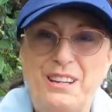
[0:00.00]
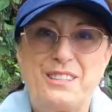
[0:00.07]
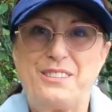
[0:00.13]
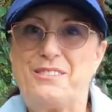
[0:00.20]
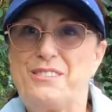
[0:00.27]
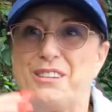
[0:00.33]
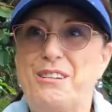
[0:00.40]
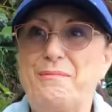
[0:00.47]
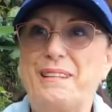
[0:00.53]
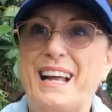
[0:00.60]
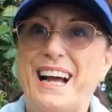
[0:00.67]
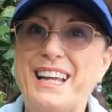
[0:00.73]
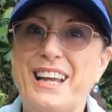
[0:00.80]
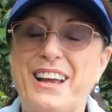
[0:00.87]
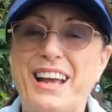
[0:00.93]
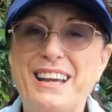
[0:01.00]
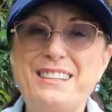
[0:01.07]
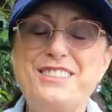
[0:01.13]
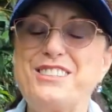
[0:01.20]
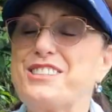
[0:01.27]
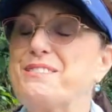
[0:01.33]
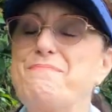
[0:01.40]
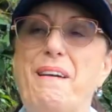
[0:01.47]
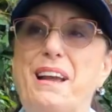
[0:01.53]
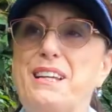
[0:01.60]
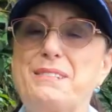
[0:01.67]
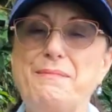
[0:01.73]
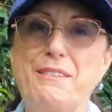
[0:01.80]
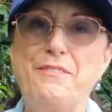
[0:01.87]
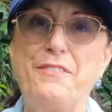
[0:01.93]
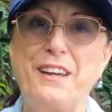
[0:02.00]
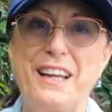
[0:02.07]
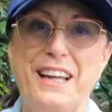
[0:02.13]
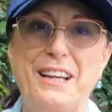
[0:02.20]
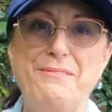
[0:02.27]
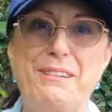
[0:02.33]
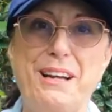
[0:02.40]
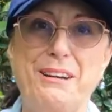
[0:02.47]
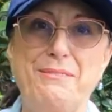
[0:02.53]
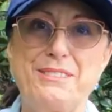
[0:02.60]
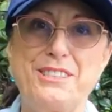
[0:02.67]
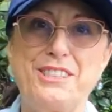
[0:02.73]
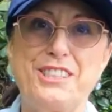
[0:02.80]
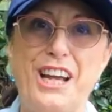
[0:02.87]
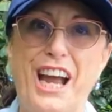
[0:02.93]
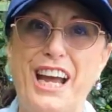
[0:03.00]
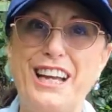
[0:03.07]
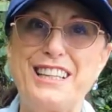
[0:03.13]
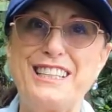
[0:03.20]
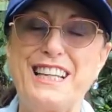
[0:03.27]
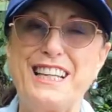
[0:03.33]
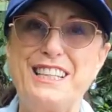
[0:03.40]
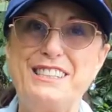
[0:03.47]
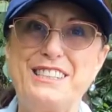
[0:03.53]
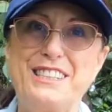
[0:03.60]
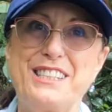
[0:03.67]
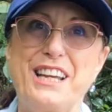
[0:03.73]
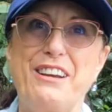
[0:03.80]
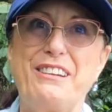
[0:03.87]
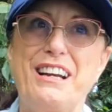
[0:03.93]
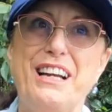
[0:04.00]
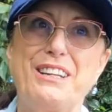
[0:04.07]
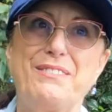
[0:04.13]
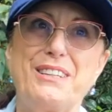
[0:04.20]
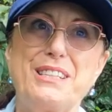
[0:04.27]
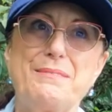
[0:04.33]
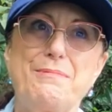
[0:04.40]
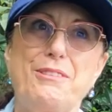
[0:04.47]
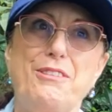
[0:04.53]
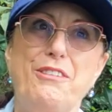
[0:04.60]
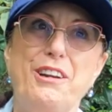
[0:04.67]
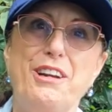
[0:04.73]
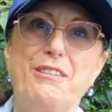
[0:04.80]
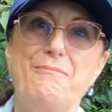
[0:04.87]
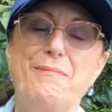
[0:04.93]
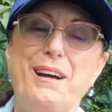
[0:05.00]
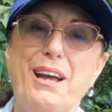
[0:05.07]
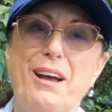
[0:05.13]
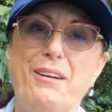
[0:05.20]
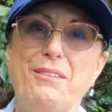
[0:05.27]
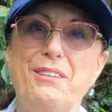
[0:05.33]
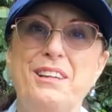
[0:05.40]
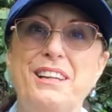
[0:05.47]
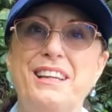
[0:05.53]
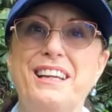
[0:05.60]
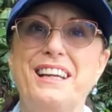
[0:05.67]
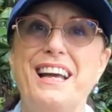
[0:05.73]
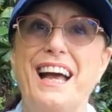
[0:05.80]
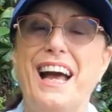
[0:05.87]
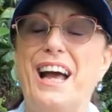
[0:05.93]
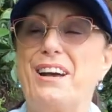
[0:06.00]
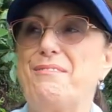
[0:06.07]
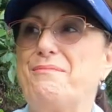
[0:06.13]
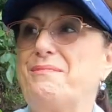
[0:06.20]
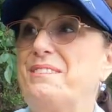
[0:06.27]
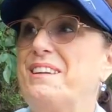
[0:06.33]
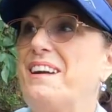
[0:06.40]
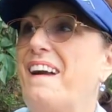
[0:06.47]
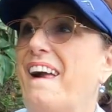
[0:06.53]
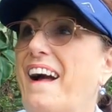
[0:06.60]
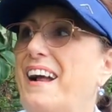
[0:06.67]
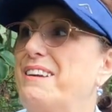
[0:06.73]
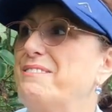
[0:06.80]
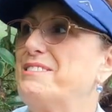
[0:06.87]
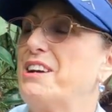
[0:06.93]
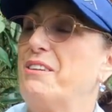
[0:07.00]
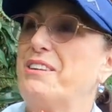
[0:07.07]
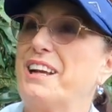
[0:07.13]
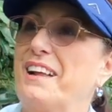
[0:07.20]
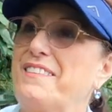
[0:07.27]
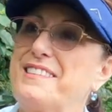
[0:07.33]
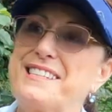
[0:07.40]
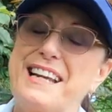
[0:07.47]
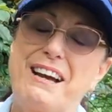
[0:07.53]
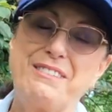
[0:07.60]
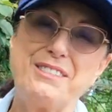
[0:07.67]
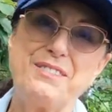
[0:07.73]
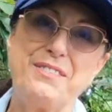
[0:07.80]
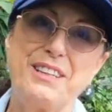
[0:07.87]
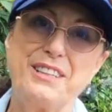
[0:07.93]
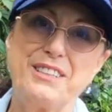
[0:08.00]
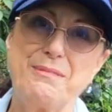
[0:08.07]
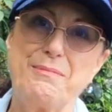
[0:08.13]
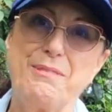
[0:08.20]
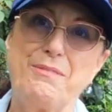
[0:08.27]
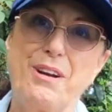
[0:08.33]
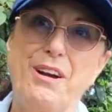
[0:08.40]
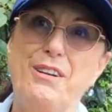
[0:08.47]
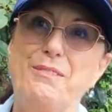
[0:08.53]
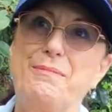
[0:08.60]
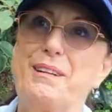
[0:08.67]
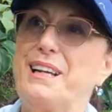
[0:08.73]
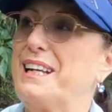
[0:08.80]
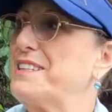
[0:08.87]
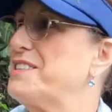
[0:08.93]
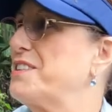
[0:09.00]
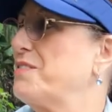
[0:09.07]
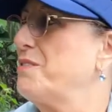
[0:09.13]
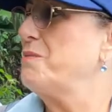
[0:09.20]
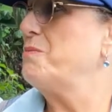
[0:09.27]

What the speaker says: it's all coming at you, it just makes me feel like when I was a child and I used to go kind of exploring on my own. It was only at the Scouts field up the road, but it had sort of a